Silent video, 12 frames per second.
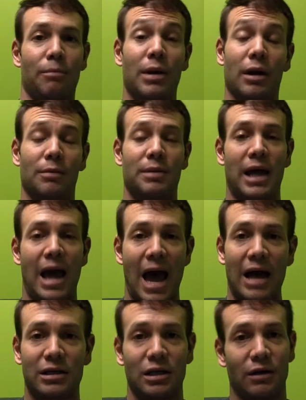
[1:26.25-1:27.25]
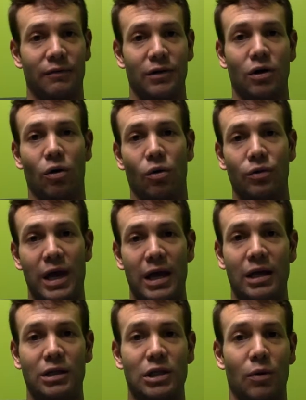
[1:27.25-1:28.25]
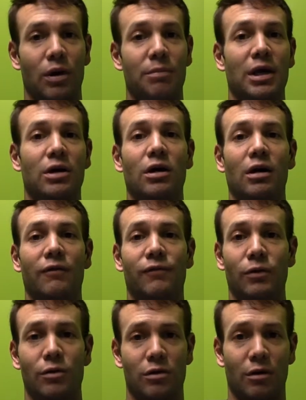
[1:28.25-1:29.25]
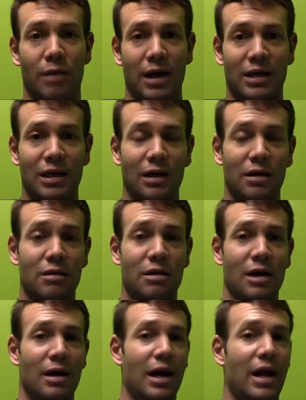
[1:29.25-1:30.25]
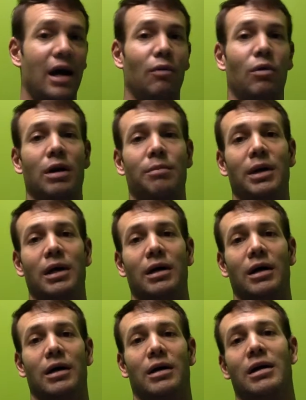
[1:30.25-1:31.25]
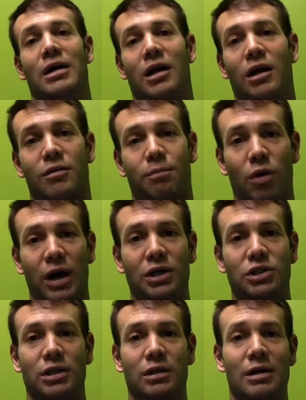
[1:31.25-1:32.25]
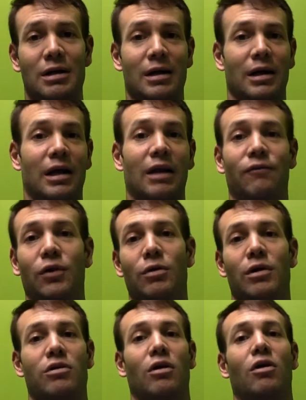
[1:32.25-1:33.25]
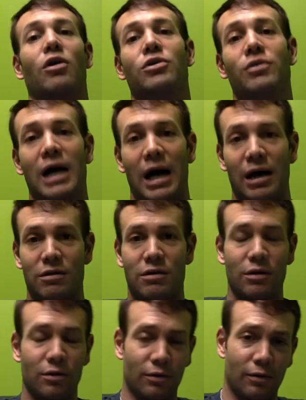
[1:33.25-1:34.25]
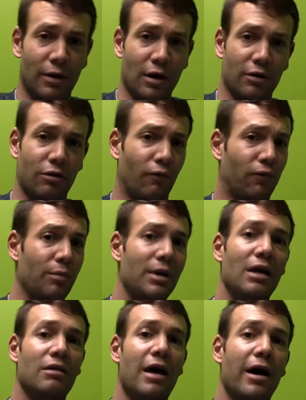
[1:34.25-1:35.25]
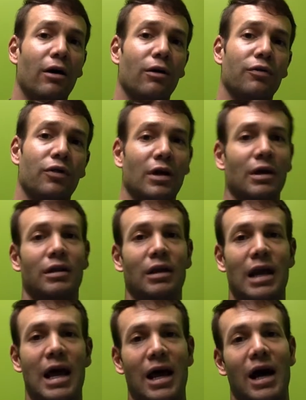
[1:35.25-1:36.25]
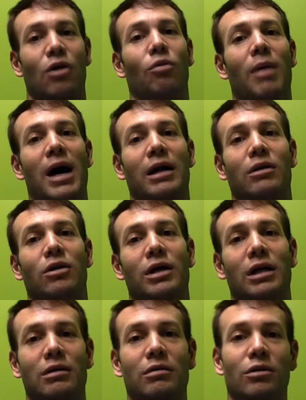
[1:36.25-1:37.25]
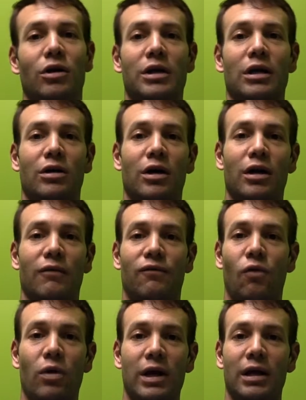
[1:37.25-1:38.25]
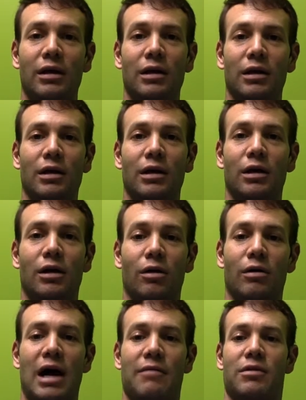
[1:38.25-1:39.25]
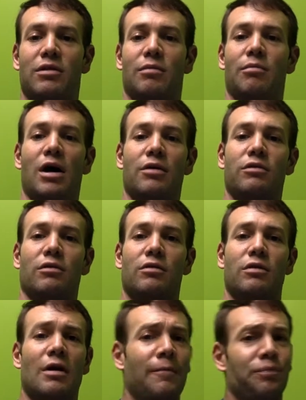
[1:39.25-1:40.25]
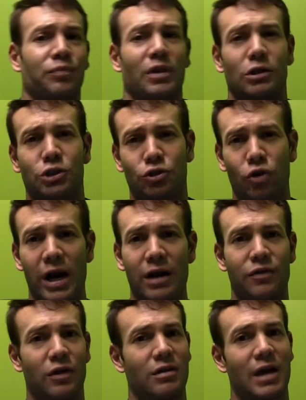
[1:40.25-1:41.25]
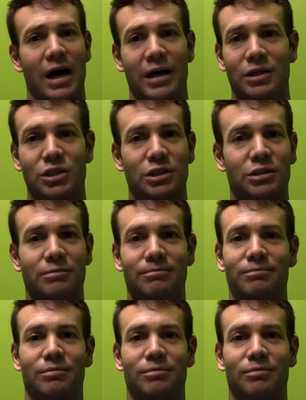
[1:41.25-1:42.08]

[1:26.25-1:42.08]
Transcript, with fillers: be able to be active into old age. I want to be a good influence on my kids. Hey, I want to be an uh, inspiration, influence on all you guys too. So for me, it's health. Then hey, I don't mind looking looking good at 40. You know, having some muscles. Strength is kind of just